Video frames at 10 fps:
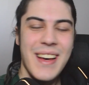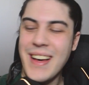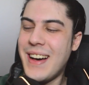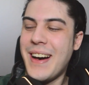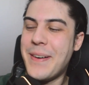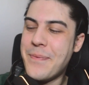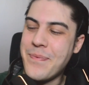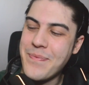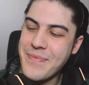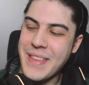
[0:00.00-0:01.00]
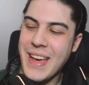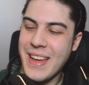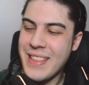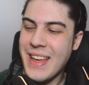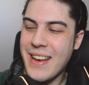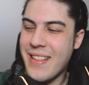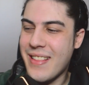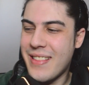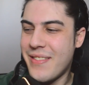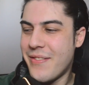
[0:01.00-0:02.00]
Yeah,
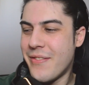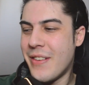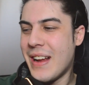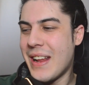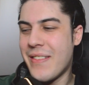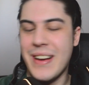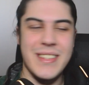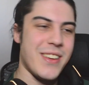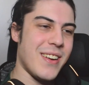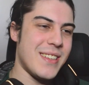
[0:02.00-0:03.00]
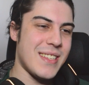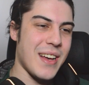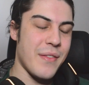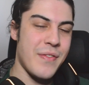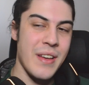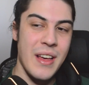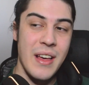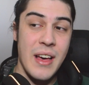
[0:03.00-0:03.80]
that's really, really solid stuff.